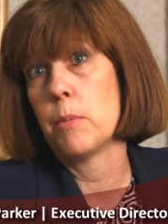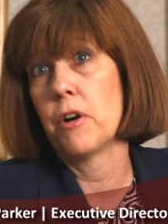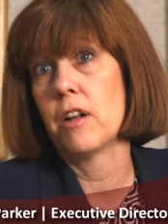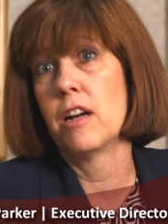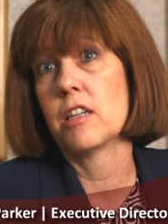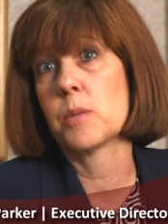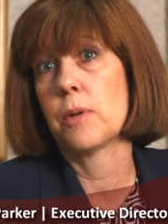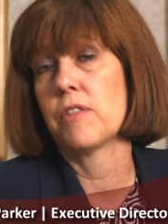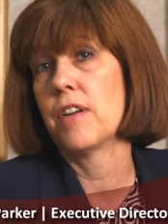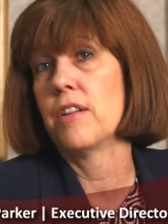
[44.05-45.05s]
Memorial
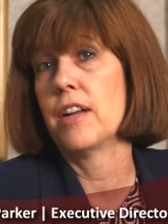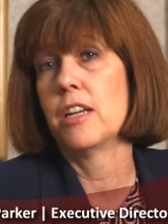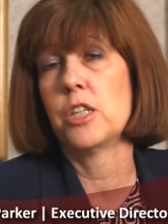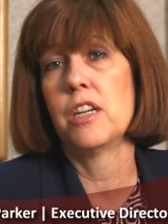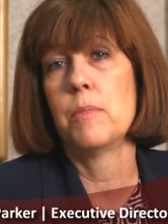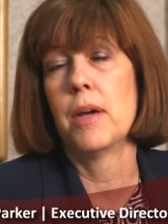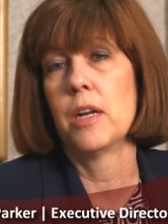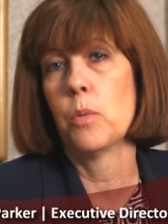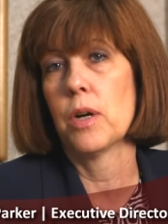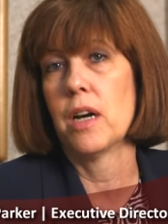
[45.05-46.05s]
Hospital Foundation in
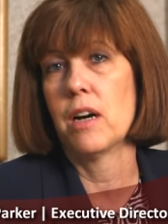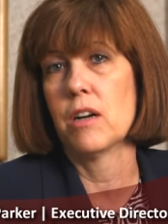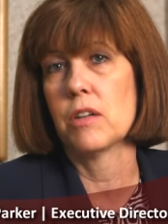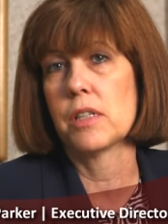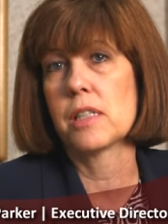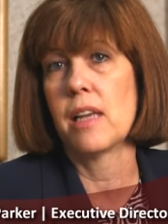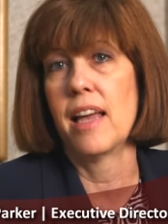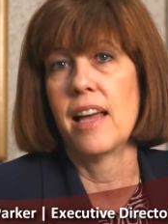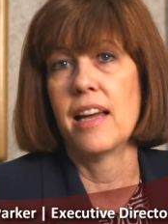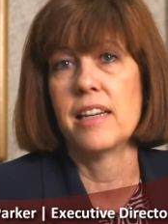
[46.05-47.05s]
many regards,
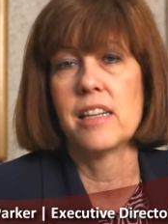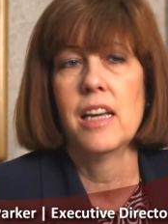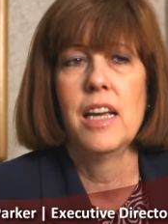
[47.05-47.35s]
and